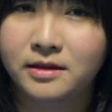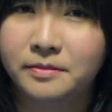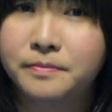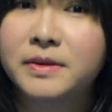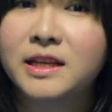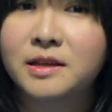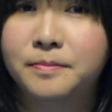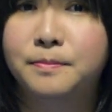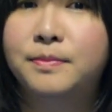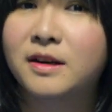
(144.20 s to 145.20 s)
The big
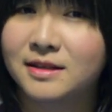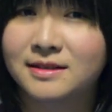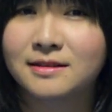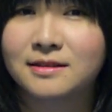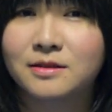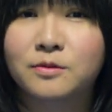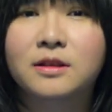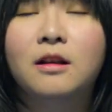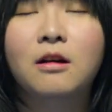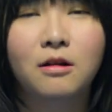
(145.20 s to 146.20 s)
bosses
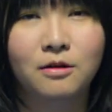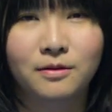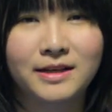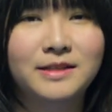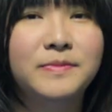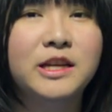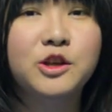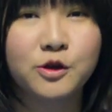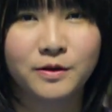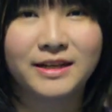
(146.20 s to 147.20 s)
will always be
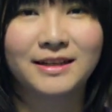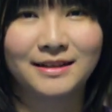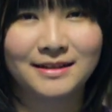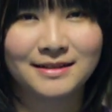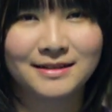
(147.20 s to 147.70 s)
eunuchs.